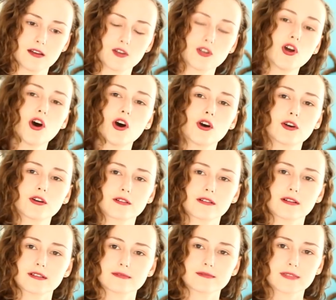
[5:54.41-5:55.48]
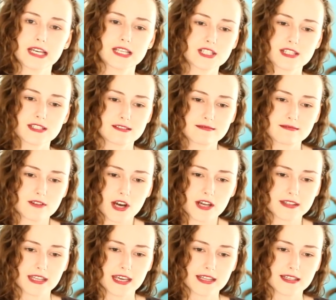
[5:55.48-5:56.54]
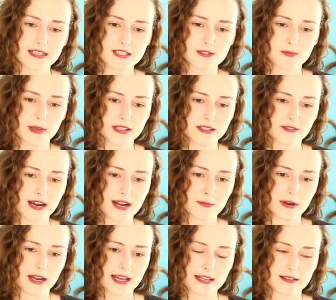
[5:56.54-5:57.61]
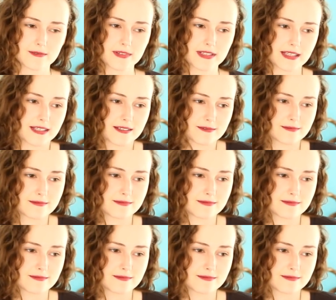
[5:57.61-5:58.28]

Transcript: No, they just got there. They just went the right way. Yeah.